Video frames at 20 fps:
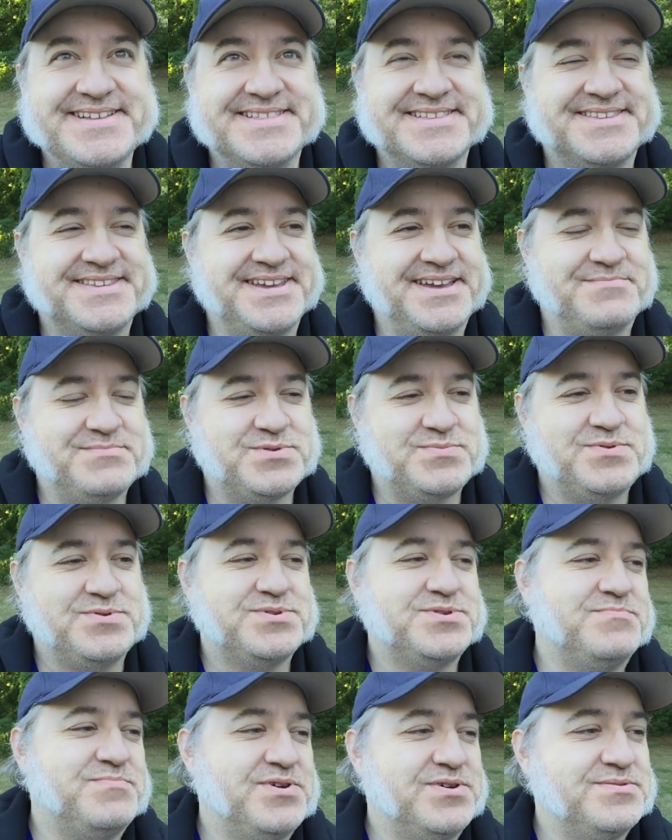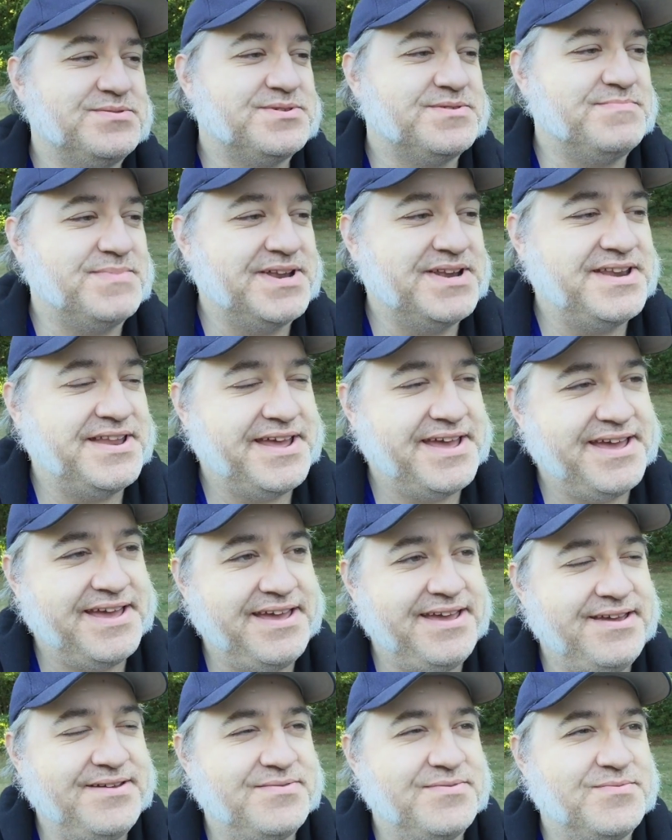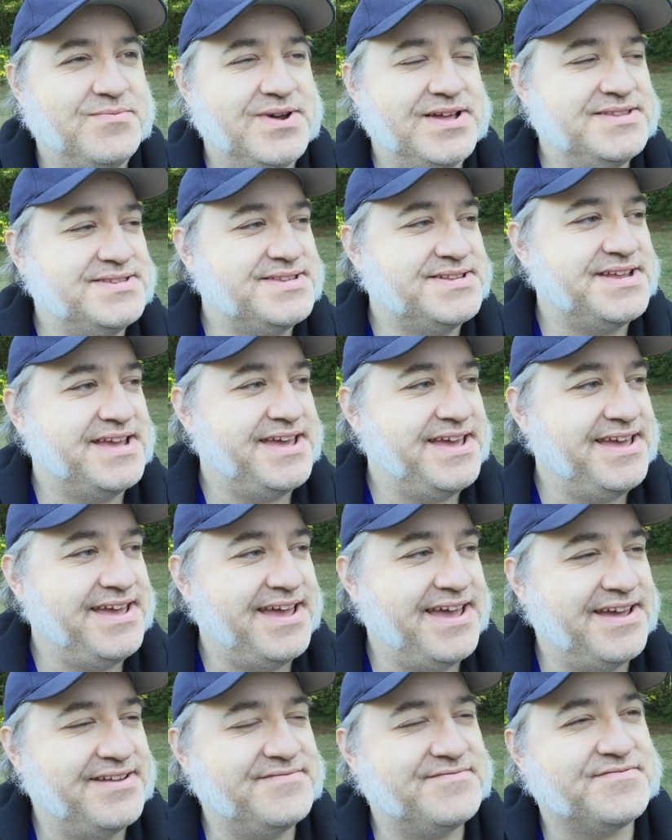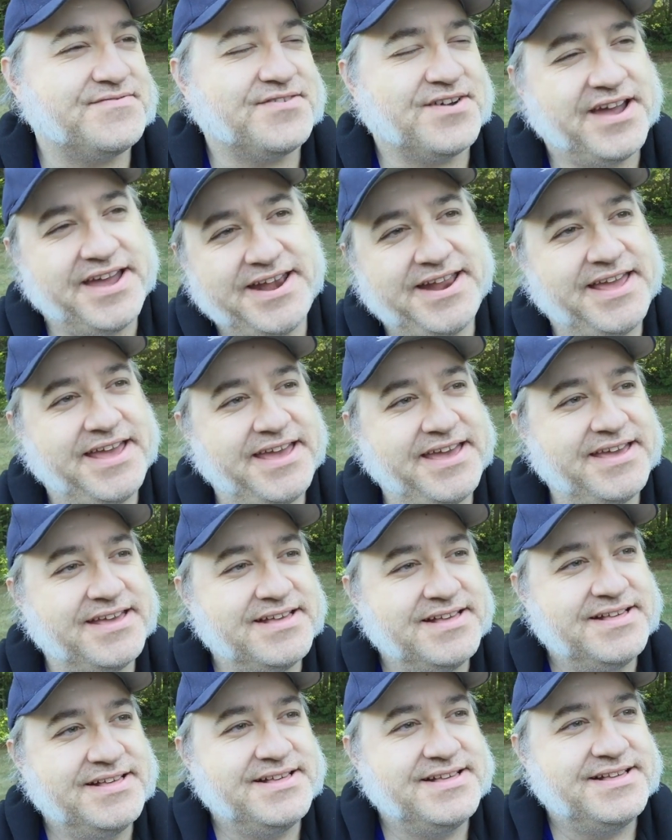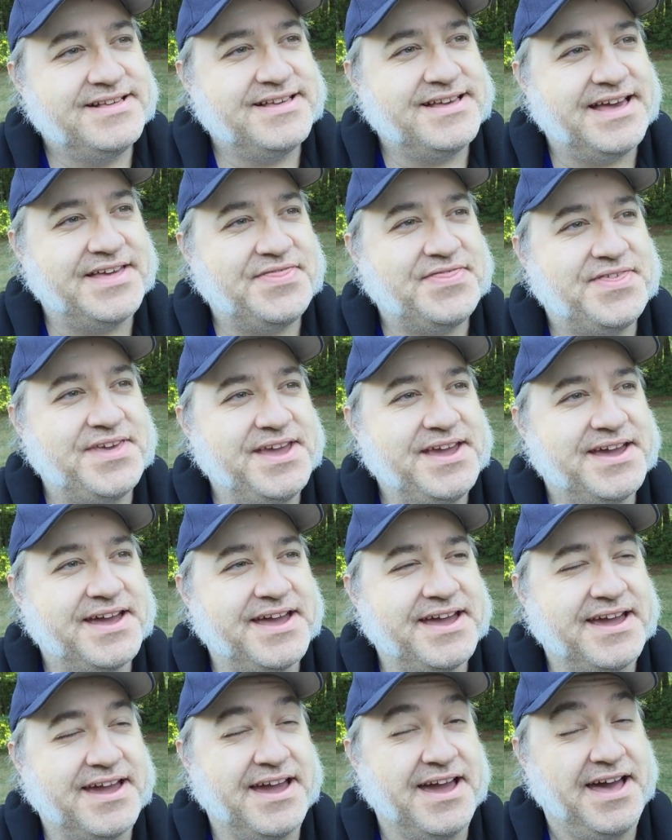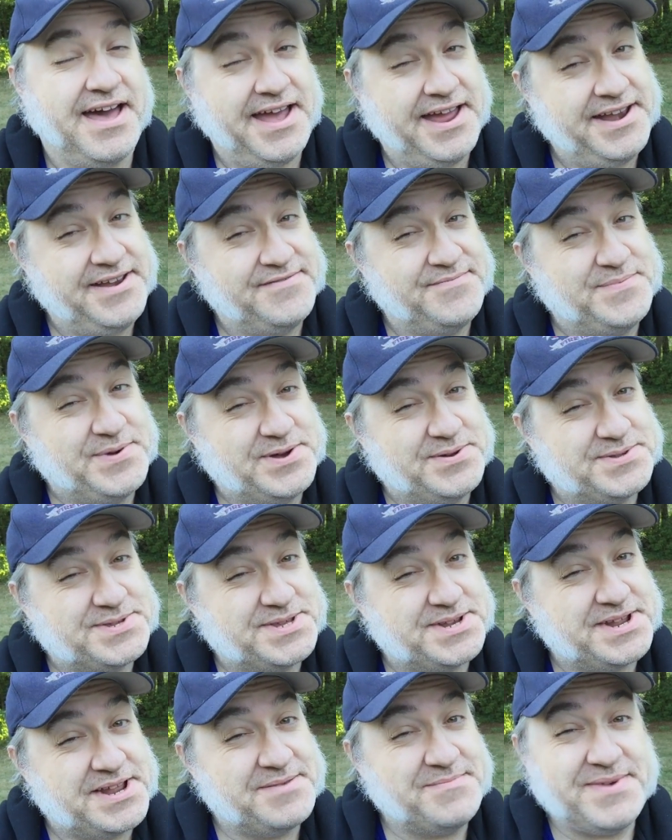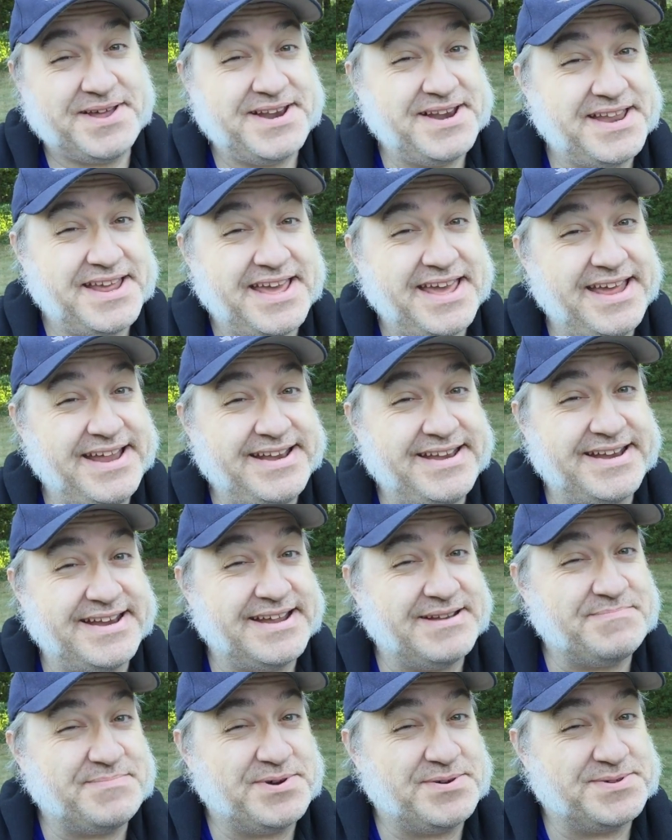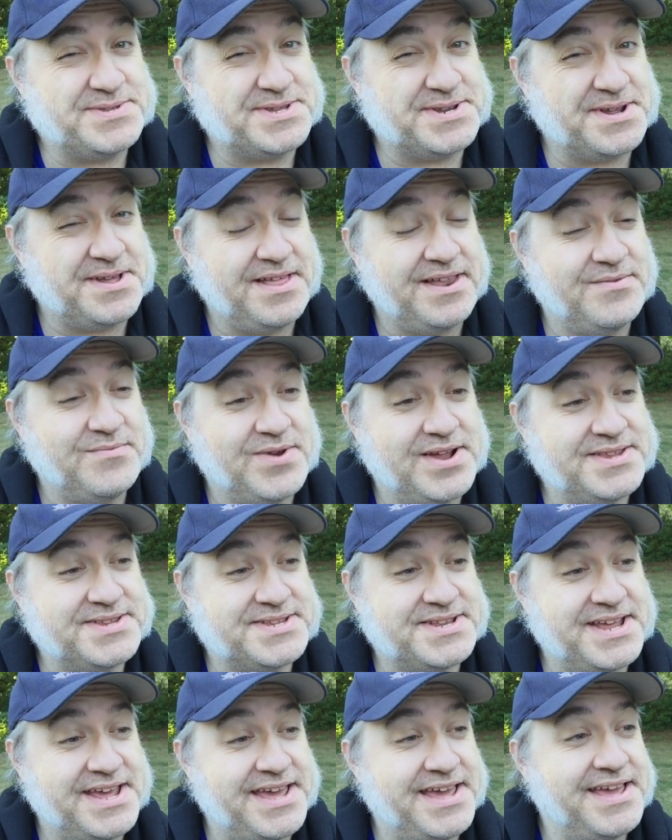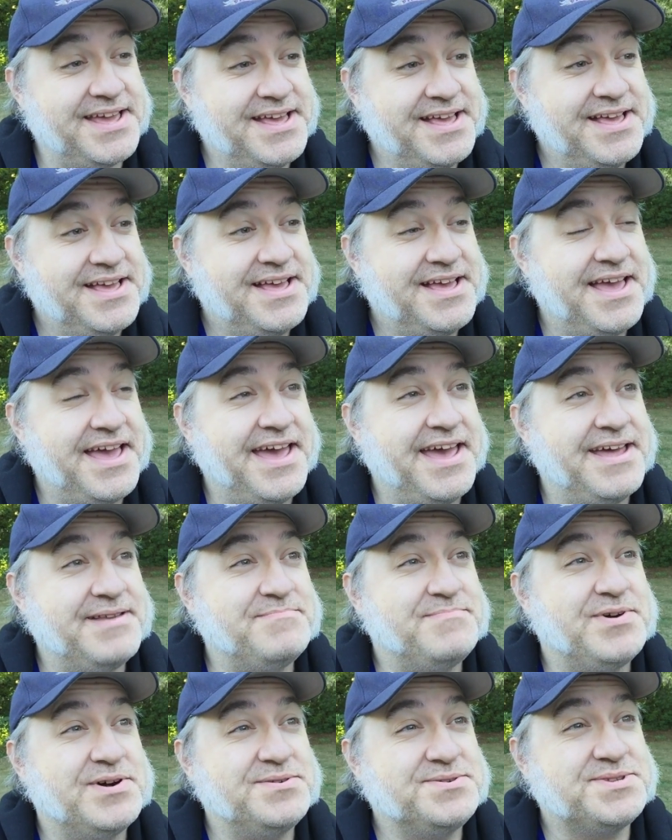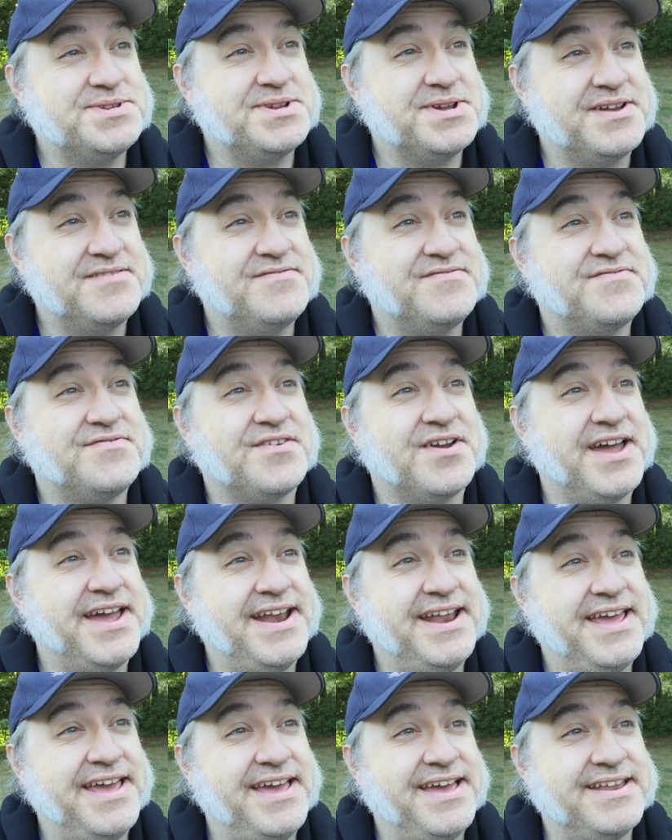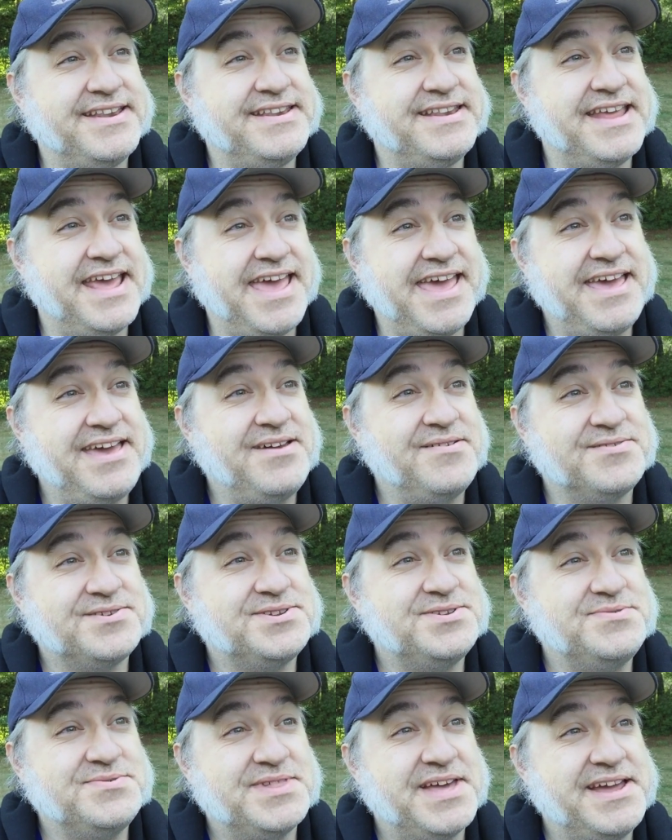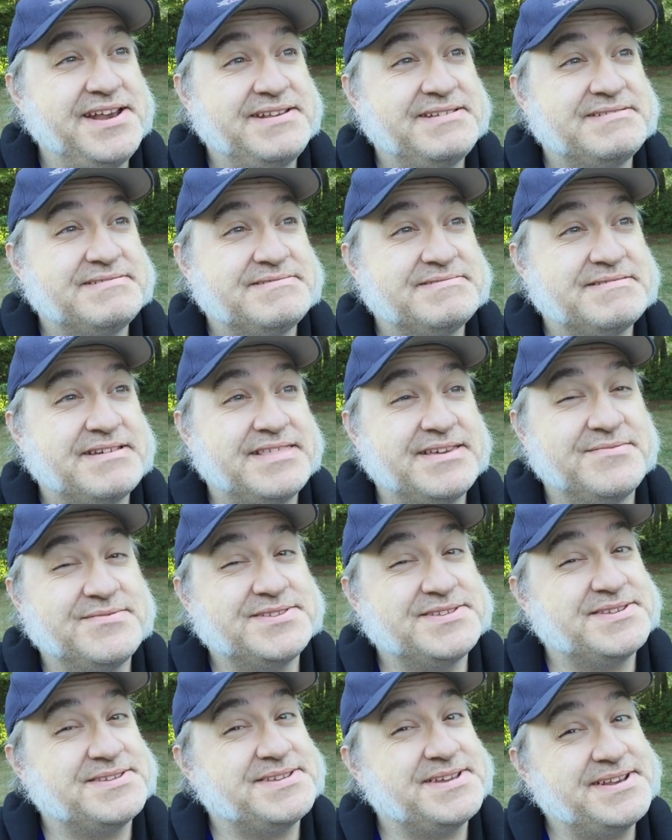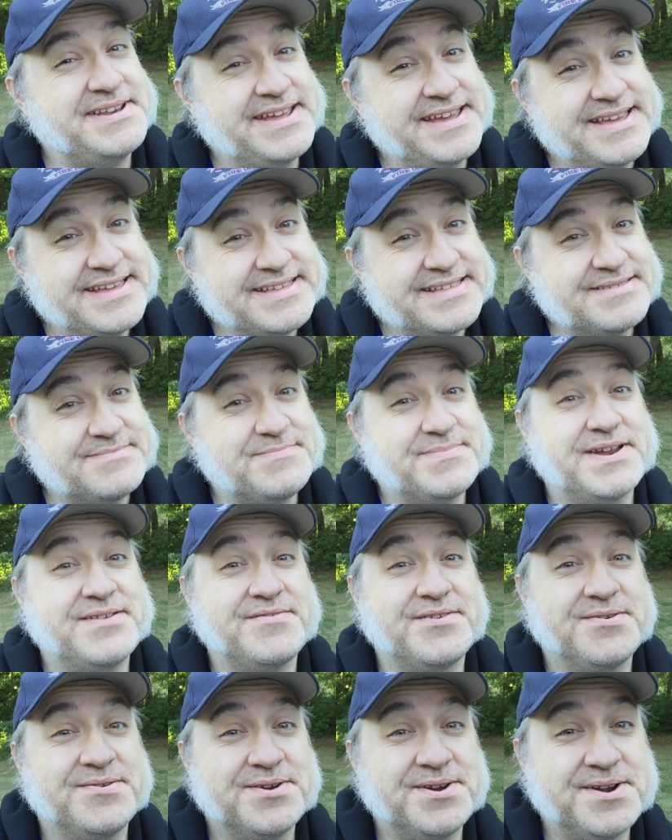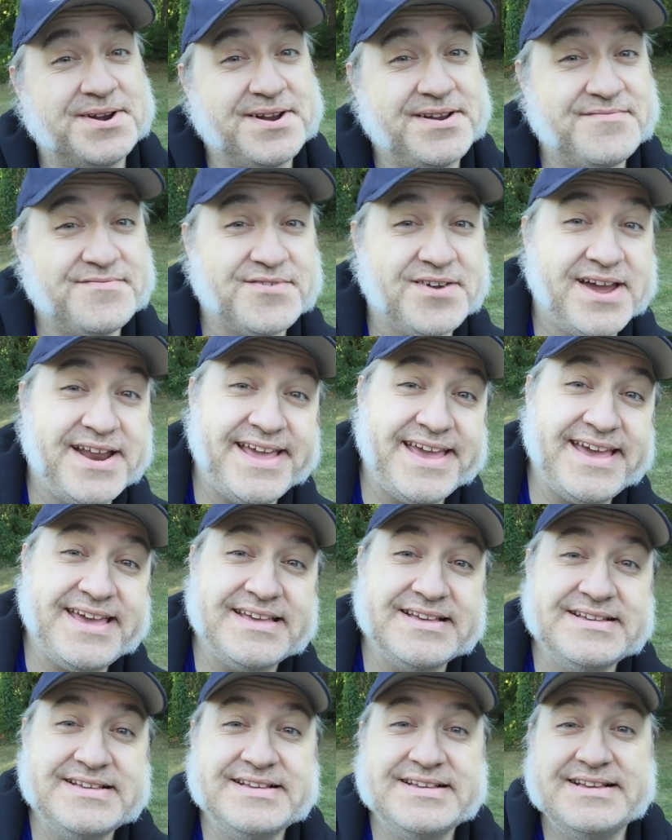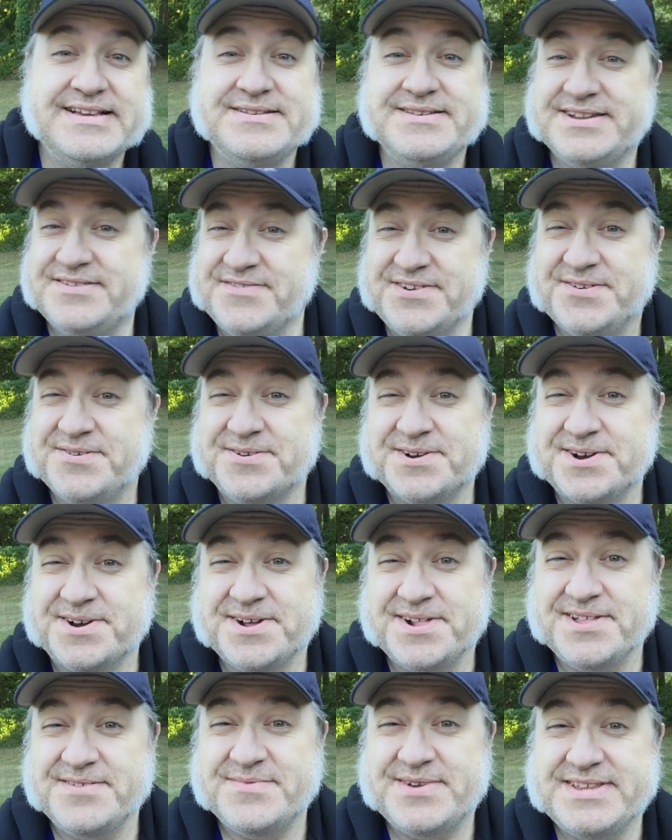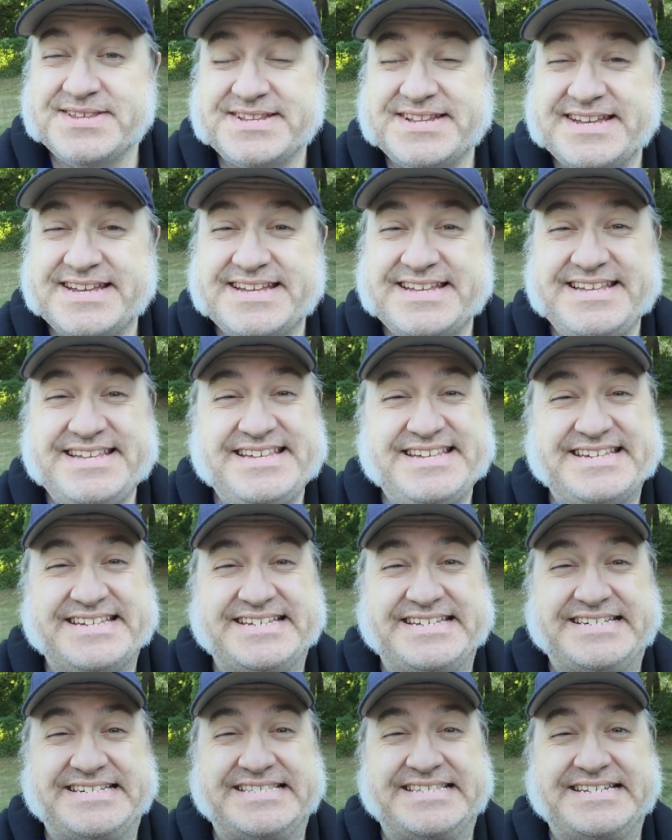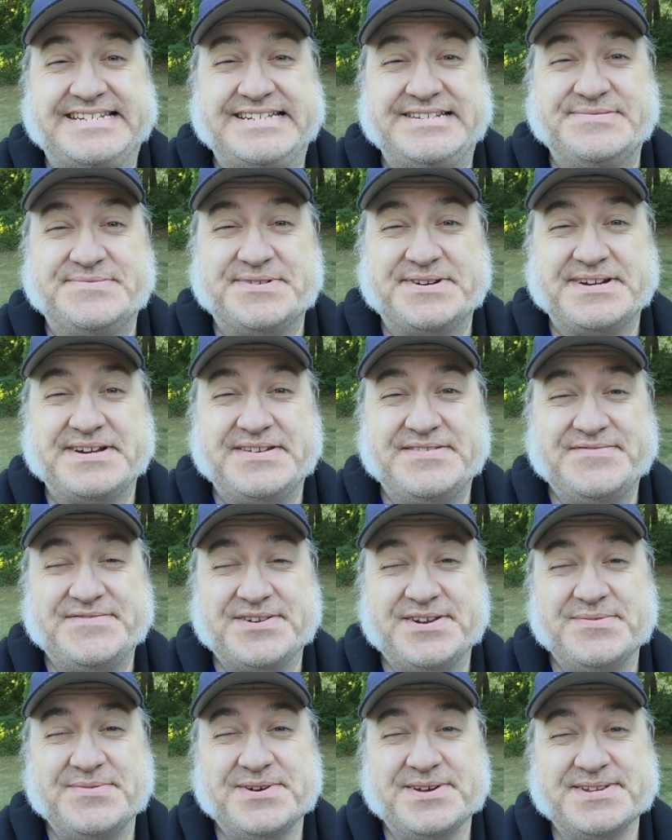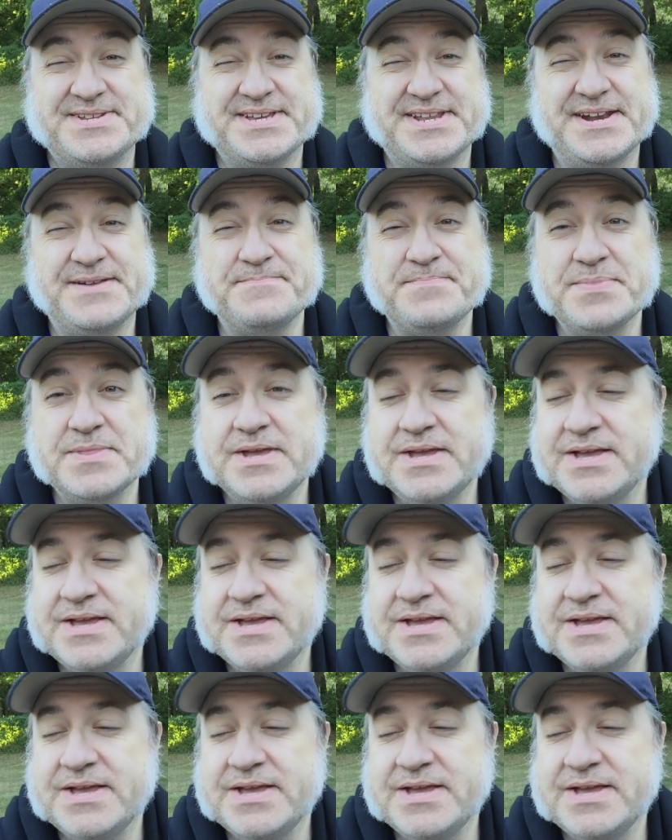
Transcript: Let's see, I'm supposed to post Monday, Wednesday, and Friday. I think I kind of posted on Monday, did not post at all on Wednesday, and posted on Friday a day or two late. I think it was a Sunday, but I recorded it on Friday. Didn't record it all on Wednesday. Yeah, that didn't work out very well, did it?